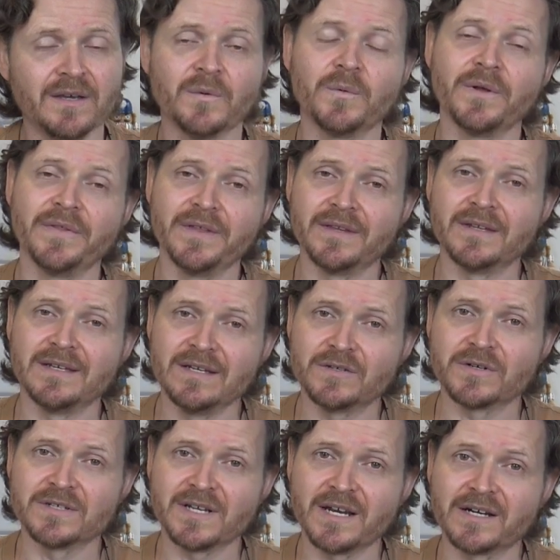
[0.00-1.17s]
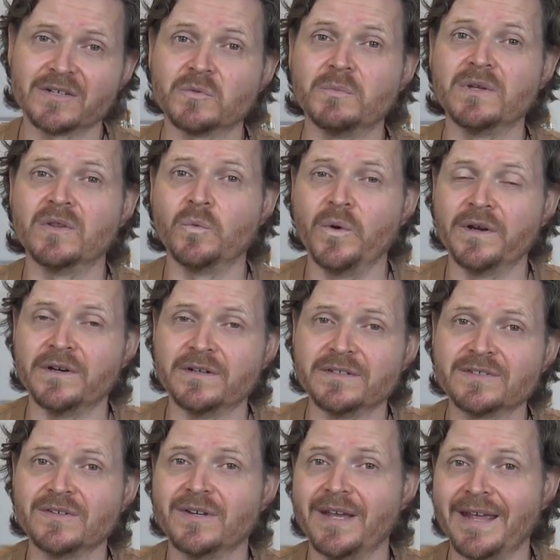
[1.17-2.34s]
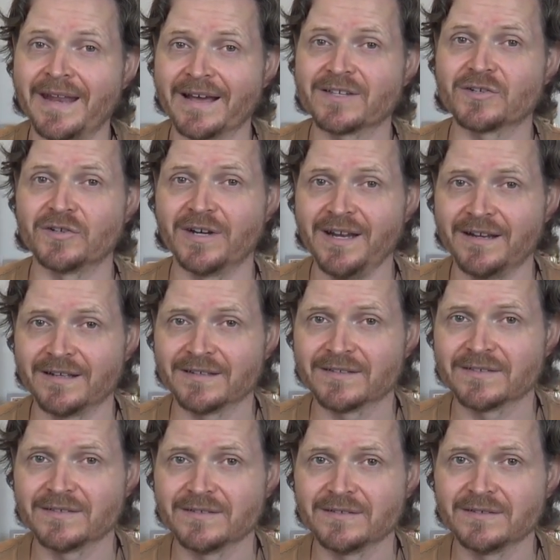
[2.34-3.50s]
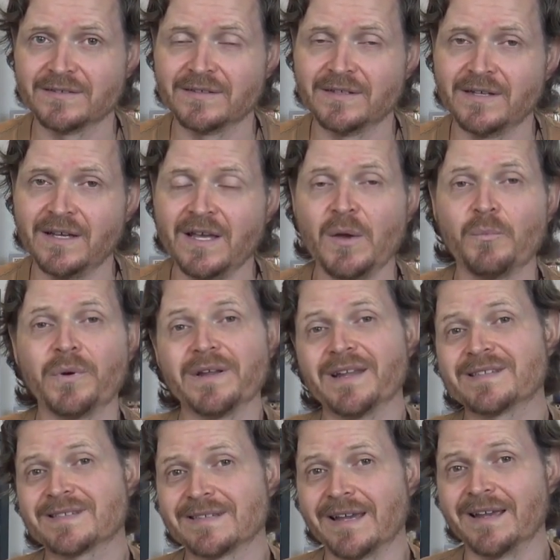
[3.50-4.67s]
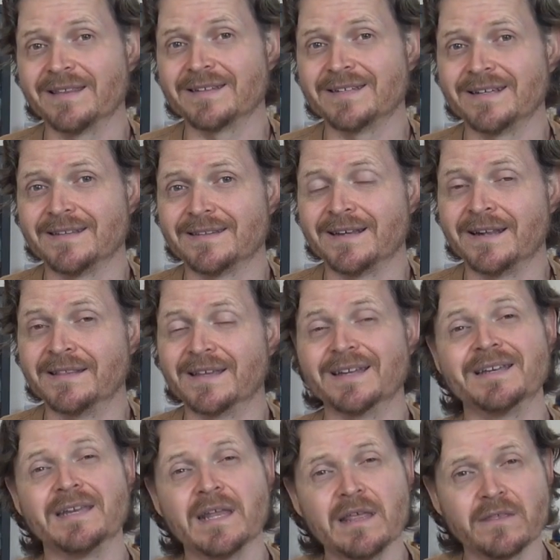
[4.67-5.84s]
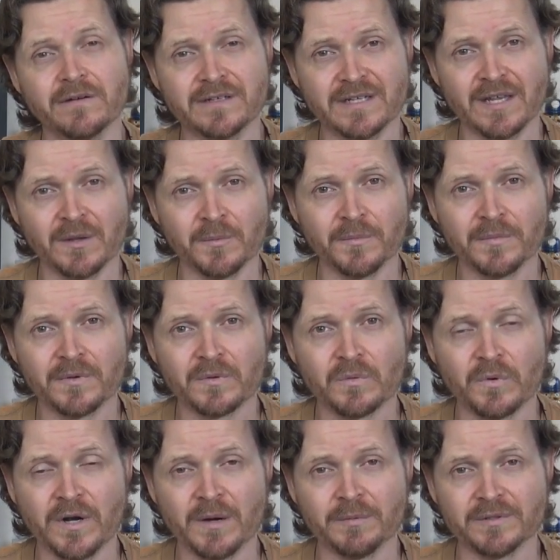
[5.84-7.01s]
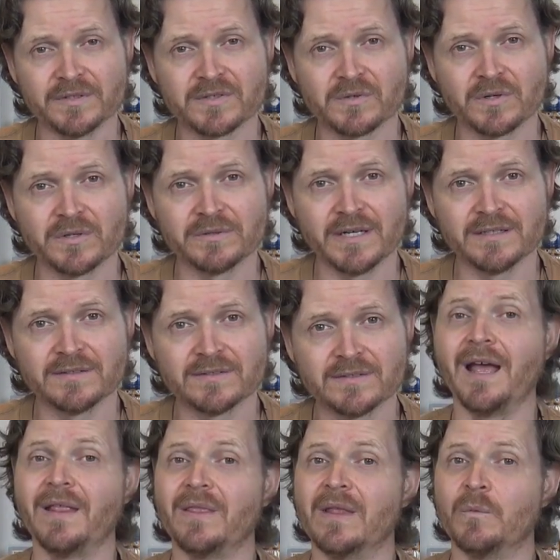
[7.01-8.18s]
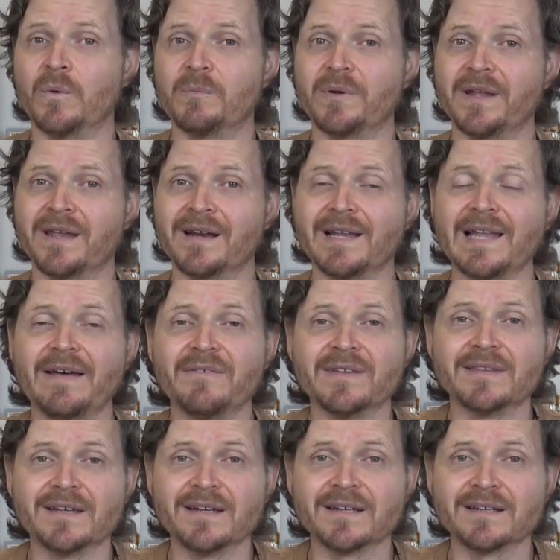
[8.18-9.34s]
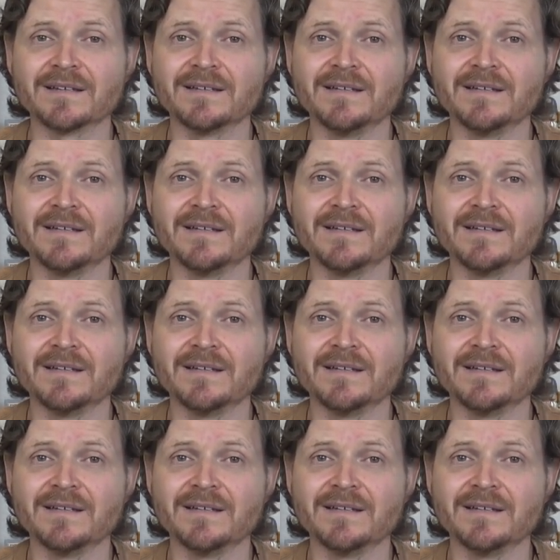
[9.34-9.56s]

Well, then the Detroit Tigers would be the winners in extra innings. But let's say in the 10th inning that neither team were able to score runs. Then we play an 11th inning.